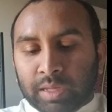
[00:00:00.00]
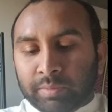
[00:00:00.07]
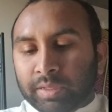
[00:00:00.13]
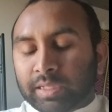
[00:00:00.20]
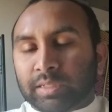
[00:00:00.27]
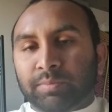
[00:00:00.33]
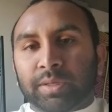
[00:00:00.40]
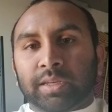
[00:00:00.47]

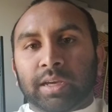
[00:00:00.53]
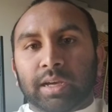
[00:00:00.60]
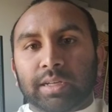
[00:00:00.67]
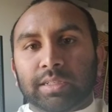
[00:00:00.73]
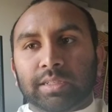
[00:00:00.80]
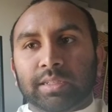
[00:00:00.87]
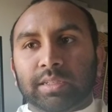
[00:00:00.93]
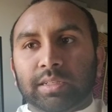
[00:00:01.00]
Maybe it's
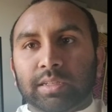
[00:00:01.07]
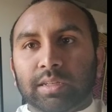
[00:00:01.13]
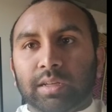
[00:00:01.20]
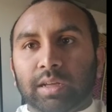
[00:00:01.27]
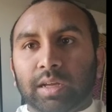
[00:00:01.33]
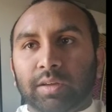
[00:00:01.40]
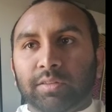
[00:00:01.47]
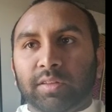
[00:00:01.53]
because
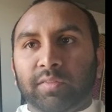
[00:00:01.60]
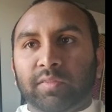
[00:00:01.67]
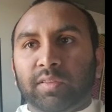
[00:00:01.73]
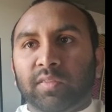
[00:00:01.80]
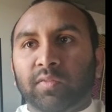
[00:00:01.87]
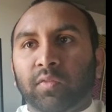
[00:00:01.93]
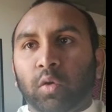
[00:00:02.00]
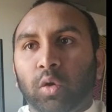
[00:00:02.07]
of
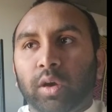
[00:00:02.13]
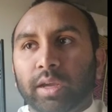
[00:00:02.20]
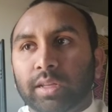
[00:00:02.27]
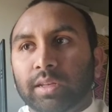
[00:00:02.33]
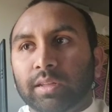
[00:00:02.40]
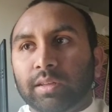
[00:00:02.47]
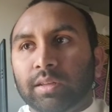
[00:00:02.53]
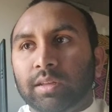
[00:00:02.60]
the
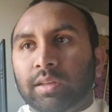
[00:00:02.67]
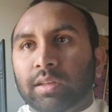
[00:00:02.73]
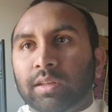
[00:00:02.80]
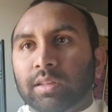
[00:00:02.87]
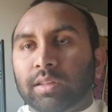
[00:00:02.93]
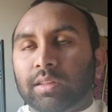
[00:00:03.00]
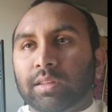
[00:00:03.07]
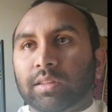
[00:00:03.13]
void
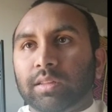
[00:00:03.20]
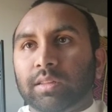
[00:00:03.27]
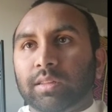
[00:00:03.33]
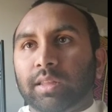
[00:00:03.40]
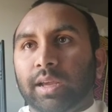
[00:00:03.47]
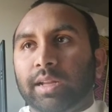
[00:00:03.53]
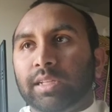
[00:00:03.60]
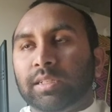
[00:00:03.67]

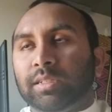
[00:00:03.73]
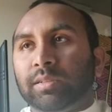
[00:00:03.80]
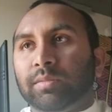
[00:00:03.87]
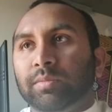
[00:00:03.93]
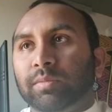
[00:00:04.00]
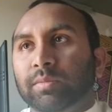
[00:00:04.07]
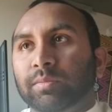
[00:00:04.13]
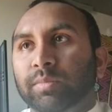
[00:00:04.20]
that
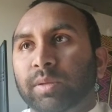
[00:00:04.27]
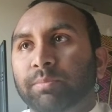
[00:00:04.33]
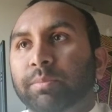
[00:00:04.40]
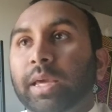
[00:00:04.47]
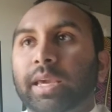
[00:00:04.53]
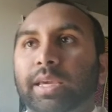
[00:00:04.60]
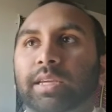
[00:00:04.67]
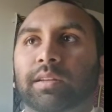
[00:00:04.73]
has
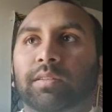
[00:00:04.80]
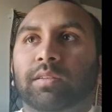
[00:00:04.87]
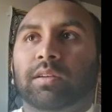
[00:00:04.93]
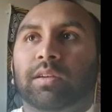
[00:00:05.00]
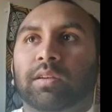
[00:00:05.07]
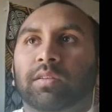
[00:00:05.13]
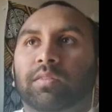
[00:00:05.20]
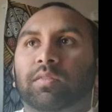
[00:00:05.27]
been
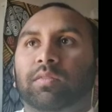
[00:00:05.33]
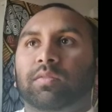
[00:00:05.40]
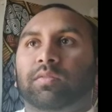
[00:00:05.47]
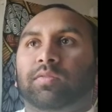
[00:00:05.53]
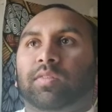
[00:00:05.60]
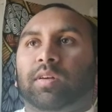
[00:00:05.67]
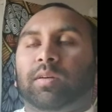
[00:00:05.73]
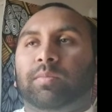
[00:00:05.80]
made
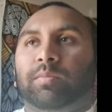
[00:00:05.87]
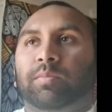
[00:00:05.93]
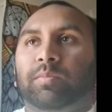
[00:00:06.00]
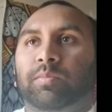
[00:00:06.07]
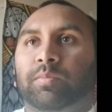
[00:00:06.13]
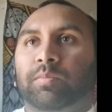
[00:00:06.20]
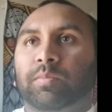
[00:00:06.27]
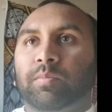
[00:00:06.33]

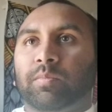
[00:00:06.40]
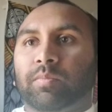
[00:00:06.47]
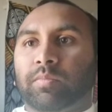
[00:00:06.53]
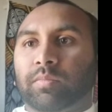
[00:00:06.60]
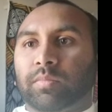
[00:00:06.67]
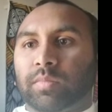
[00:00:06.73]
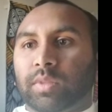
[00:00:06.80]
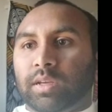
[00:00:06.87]
from
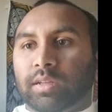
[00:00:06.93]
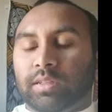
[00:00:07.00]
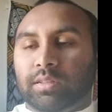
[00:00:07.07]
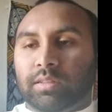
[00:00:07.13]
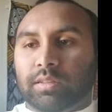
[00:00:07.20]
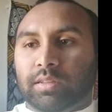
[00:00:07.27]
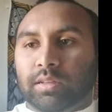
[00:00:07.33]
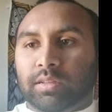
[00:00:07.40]

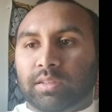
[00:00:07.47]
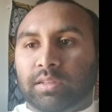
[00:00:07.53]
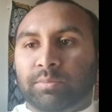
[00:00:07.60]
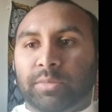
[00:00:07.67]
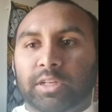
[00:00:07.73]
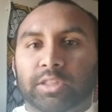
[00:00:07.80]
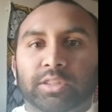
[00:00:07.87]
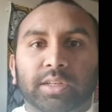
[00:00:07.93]
the
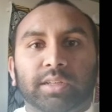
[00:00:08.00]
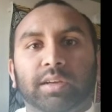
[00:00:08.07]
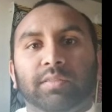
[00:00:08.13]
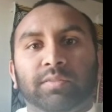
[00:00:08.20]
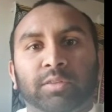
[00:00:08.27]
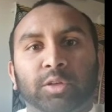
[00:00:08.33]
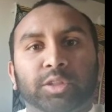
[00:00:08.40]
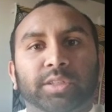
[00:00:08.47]

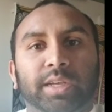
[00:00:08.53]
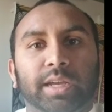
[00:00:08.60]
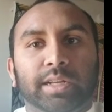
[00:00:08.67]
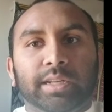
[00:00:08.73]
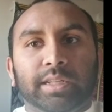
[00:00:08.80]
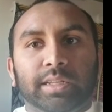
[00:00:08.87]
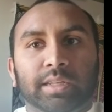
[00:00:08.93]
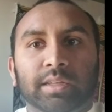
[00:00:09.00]
diminishing of
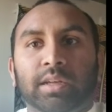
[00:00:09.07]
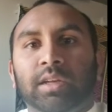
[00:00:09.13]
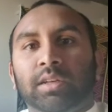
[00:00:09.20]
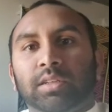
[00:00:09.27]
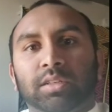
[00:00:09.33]
Christianity.